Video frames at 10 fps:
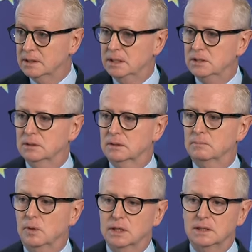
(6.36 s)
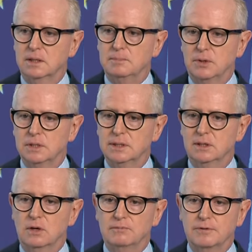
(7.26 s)
edition of Monetary Policy
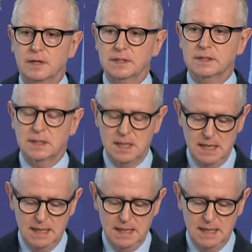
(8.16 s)
Conference.